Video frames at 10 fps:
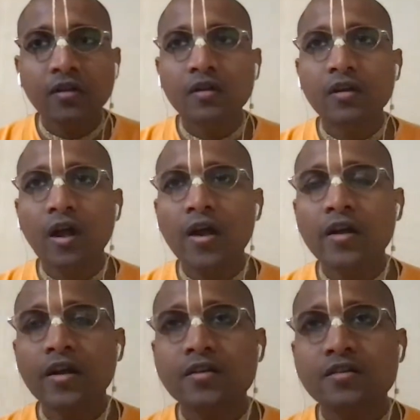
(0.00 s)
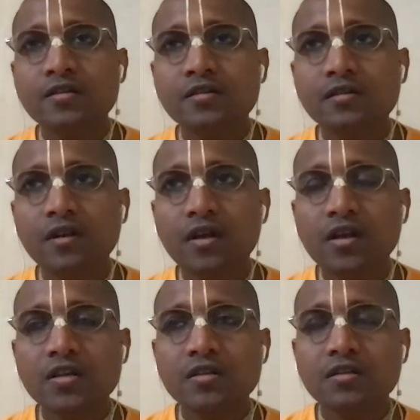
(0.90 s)
and it
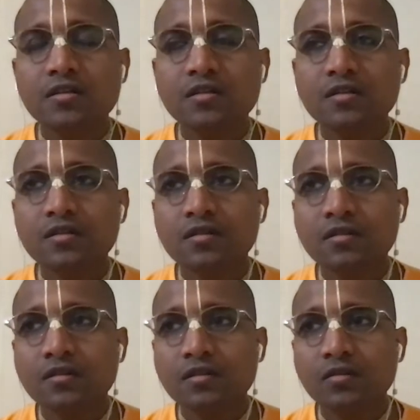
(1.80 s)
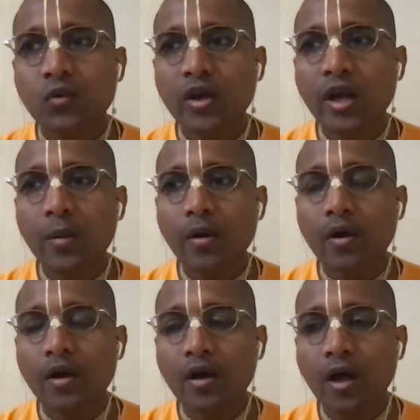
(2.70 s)
is very
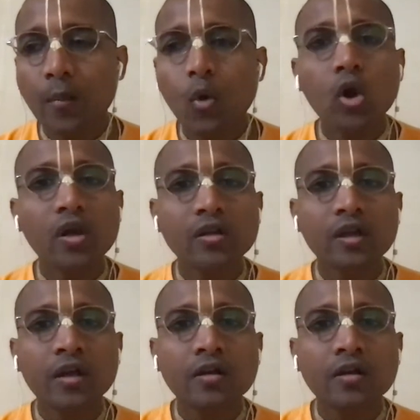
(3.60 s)
appalling that